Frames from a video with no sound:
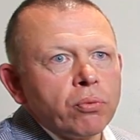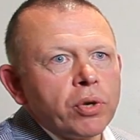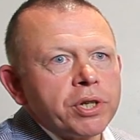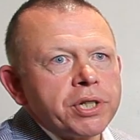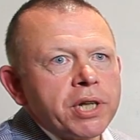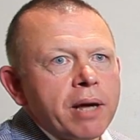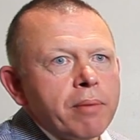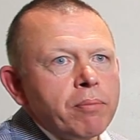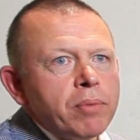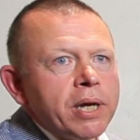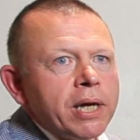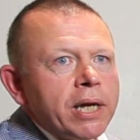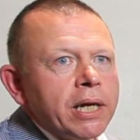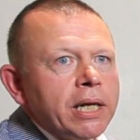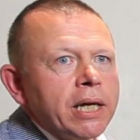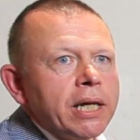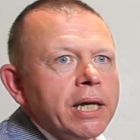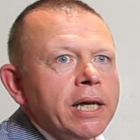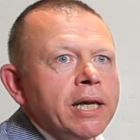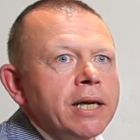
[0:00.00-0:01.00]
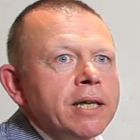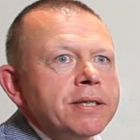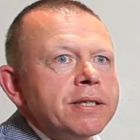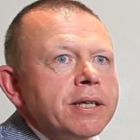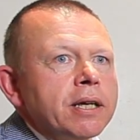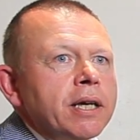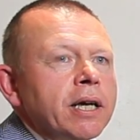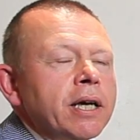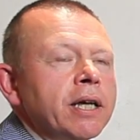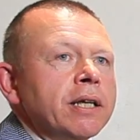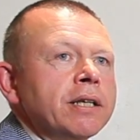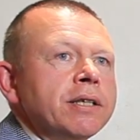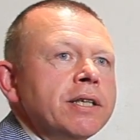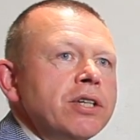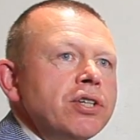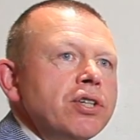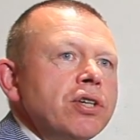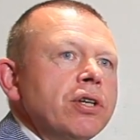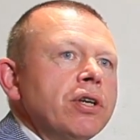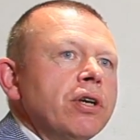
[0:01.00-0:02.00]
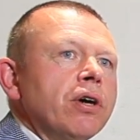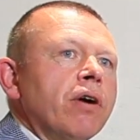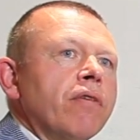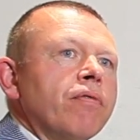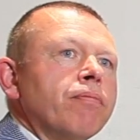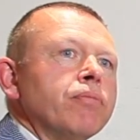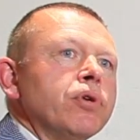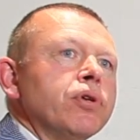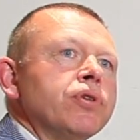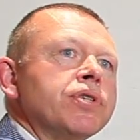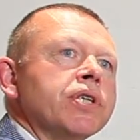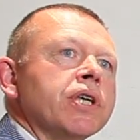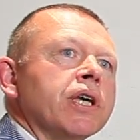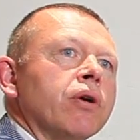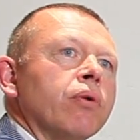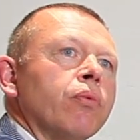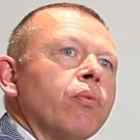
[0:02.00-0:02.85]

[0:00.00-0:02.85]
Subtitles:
what I mean is an edition of music